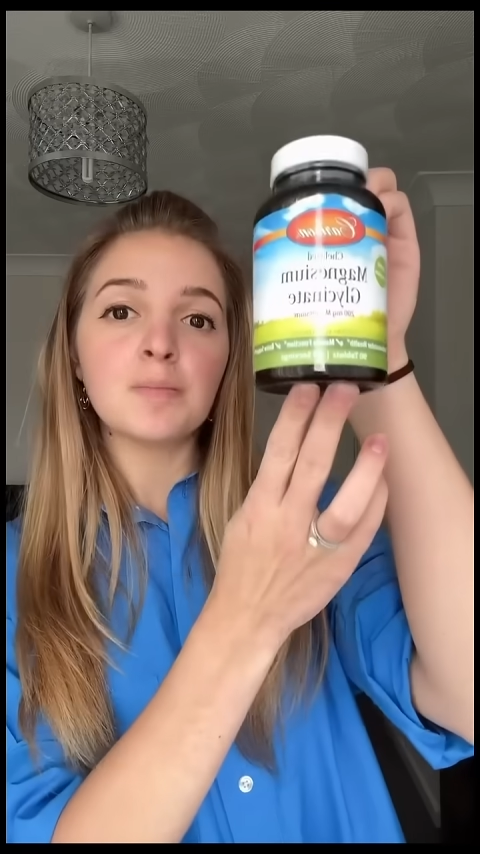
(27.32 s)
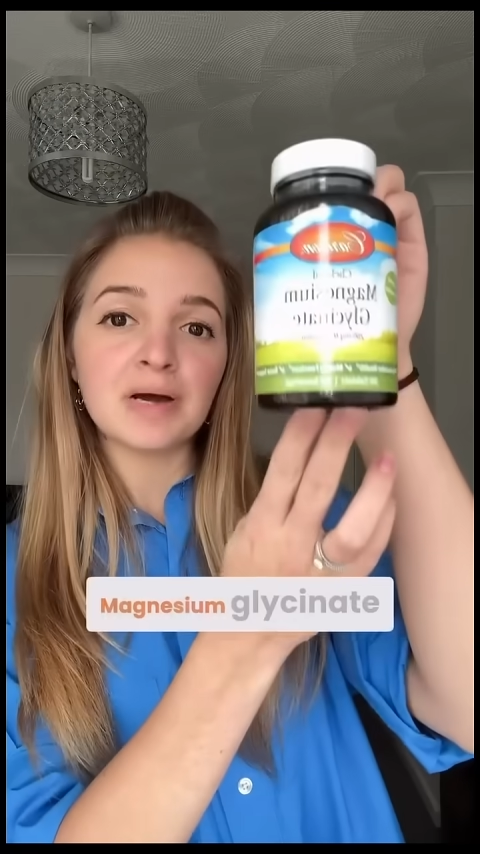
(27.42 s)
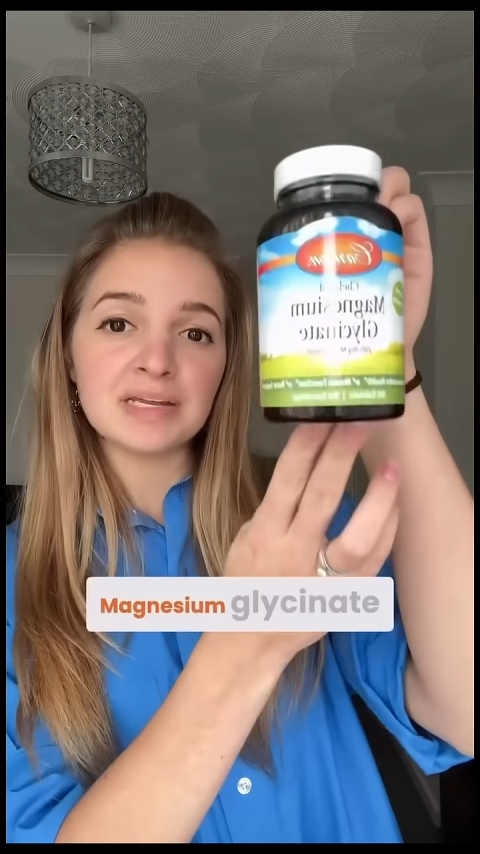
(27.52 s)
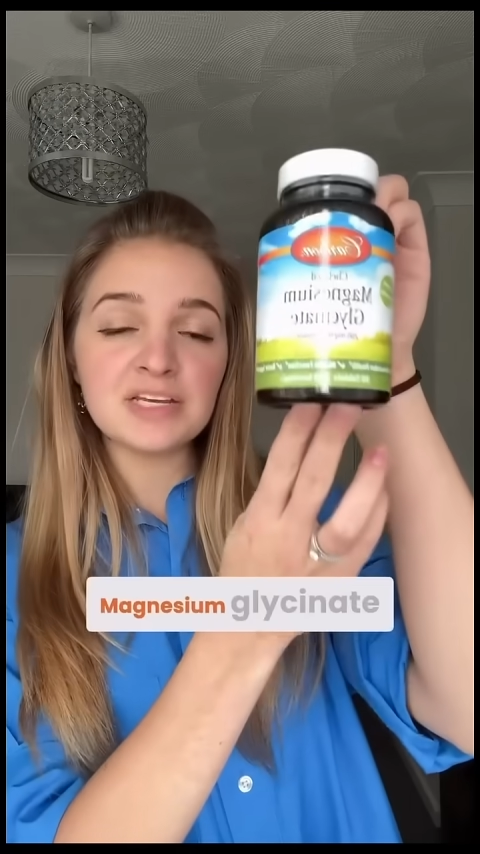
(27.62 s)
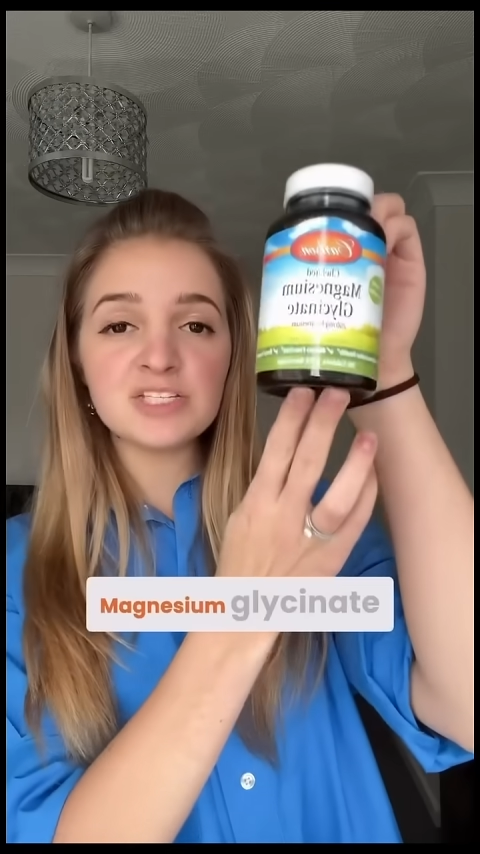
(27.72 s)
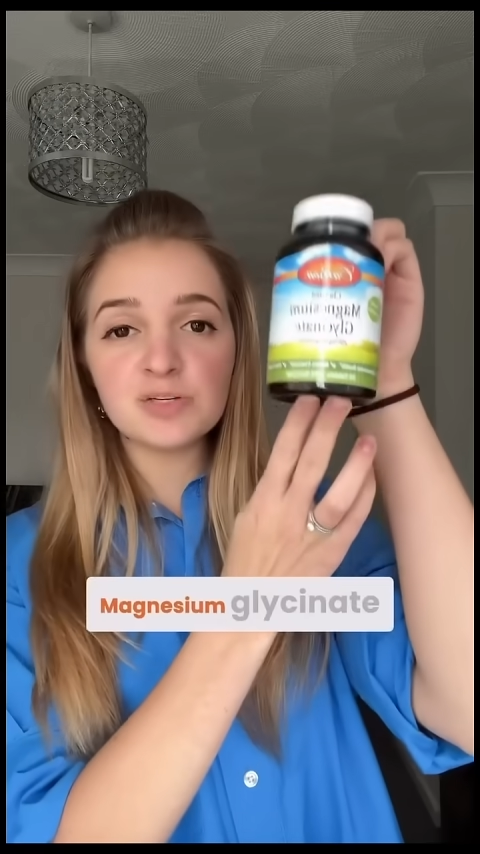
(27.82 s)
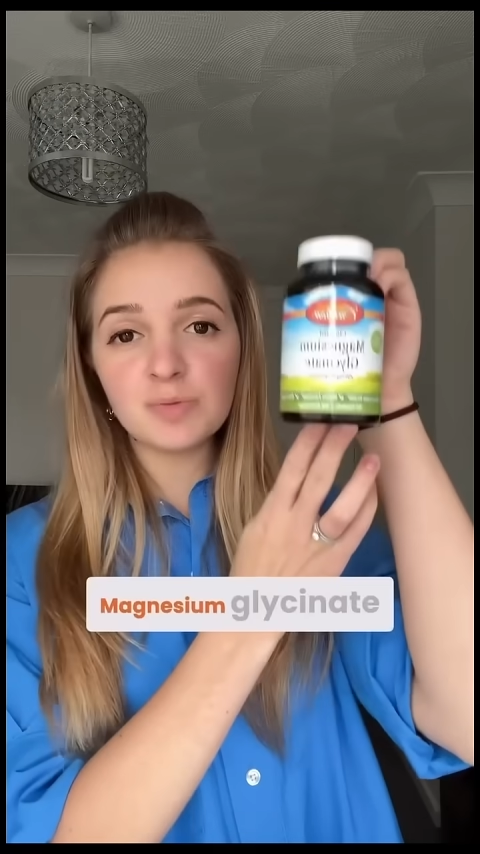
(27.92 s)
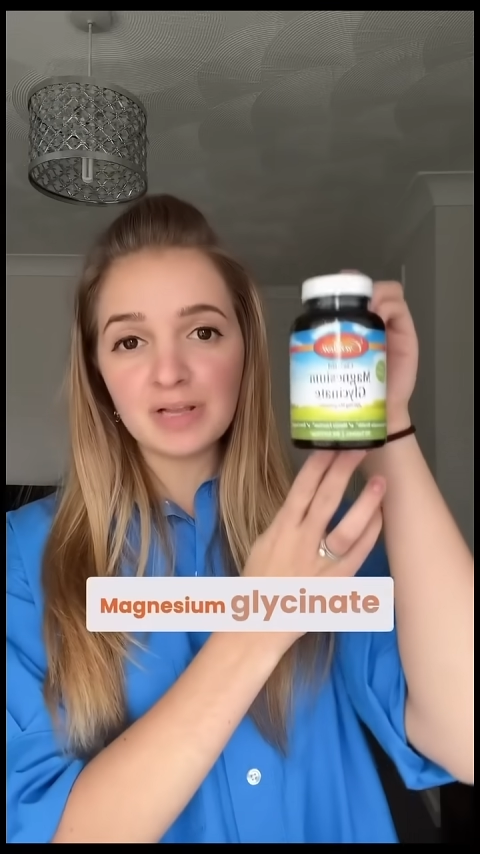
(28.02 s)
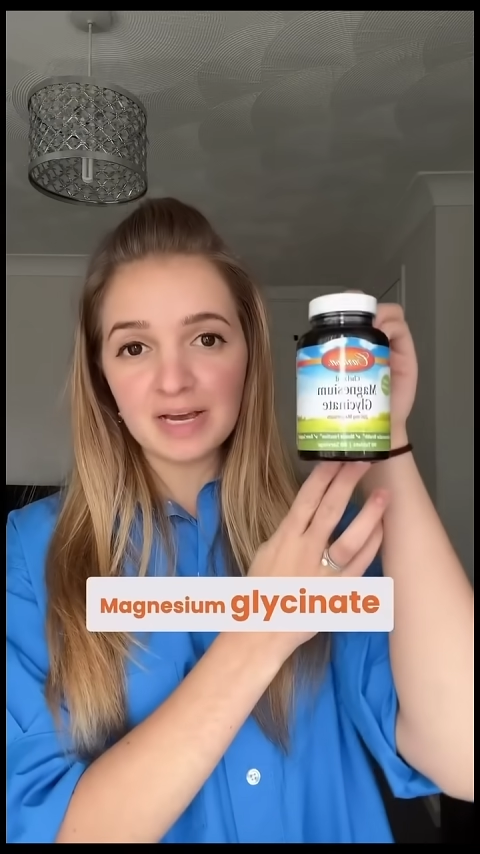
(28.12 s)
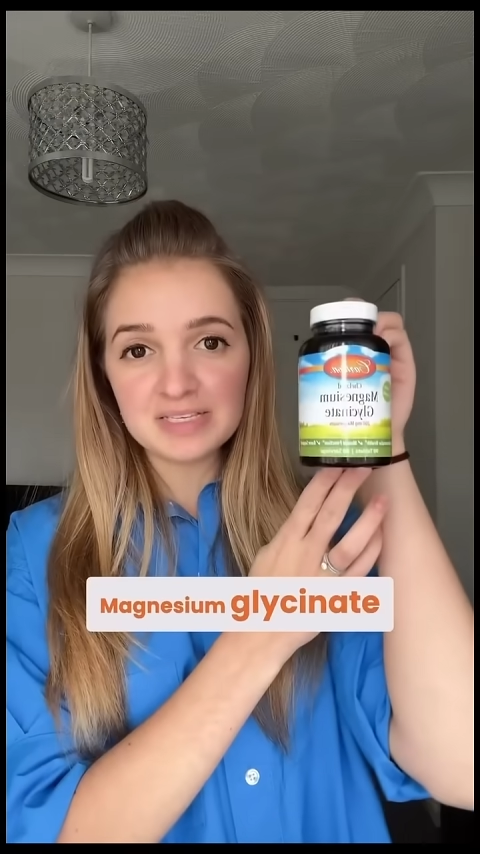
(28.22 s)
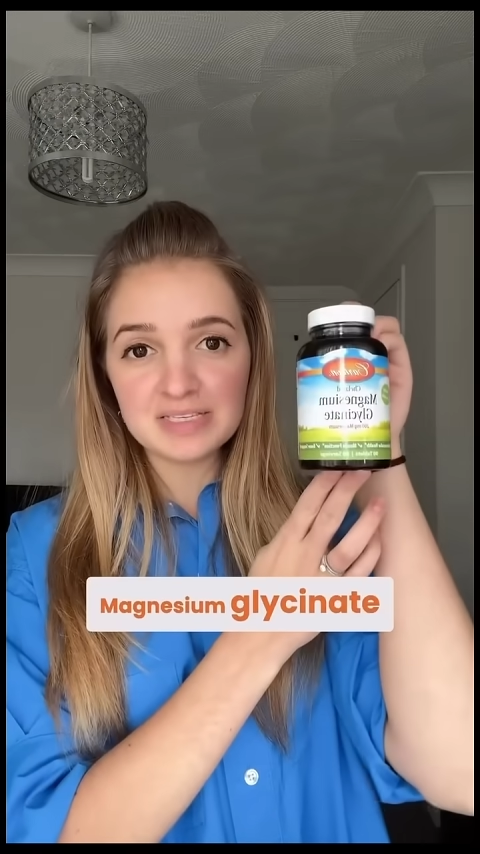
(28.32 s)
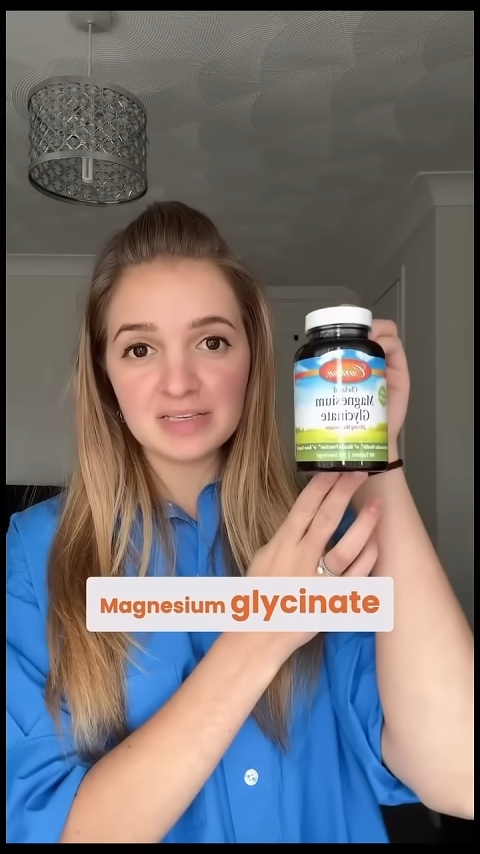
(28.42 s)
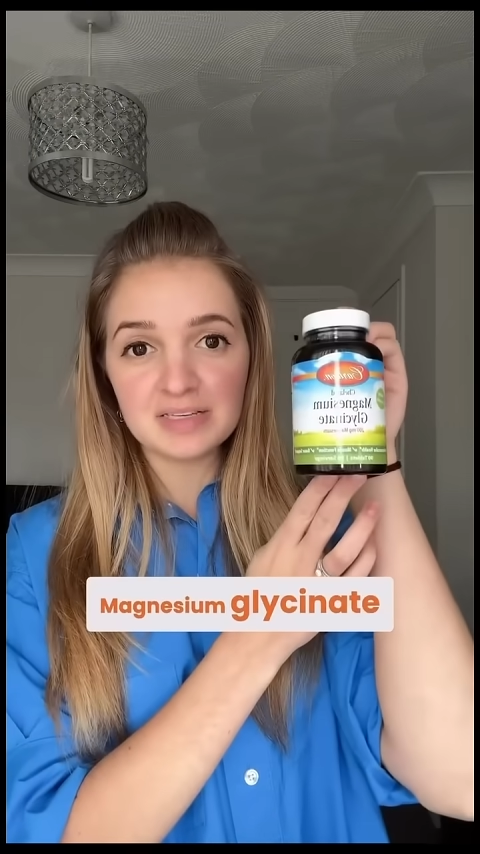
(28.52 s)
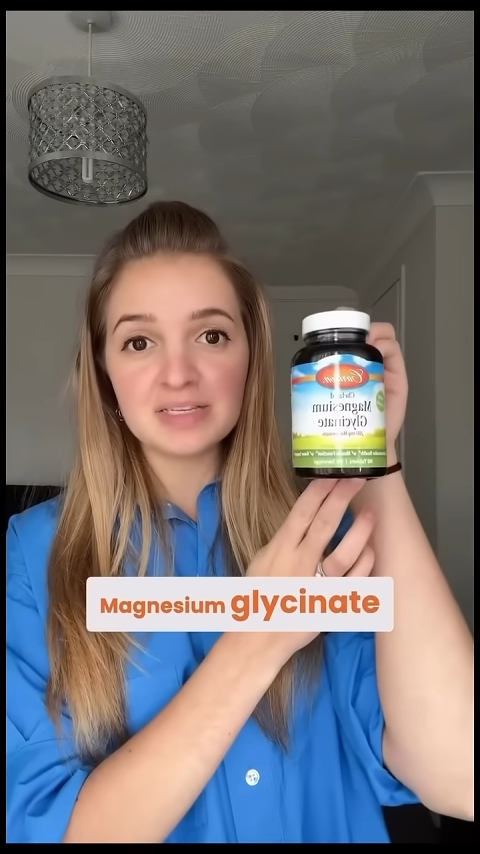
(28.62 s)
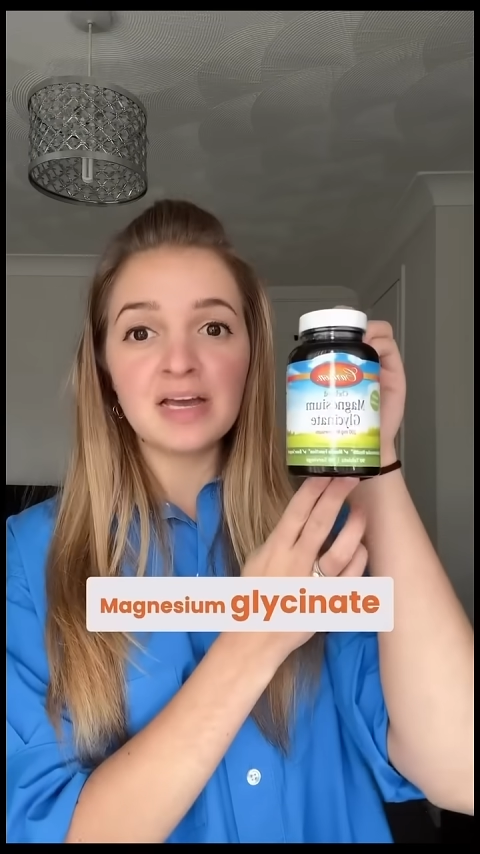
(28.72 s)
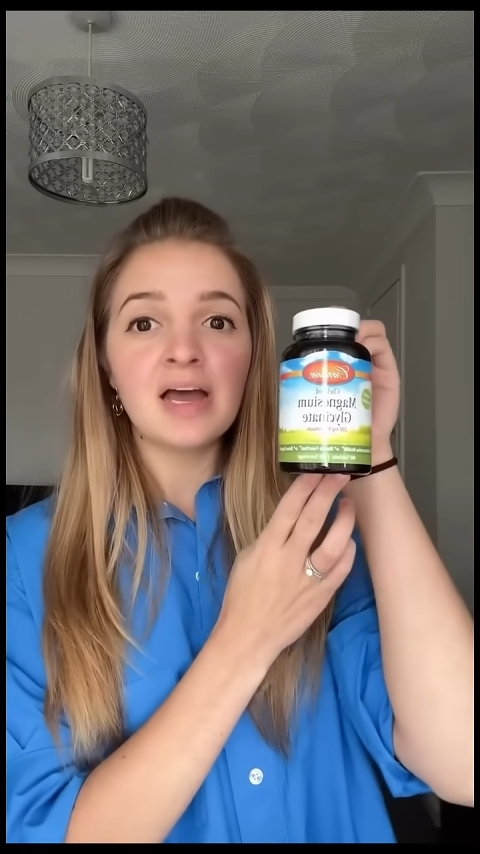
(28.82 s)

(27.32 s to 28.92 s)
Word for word: Magnesium glycinate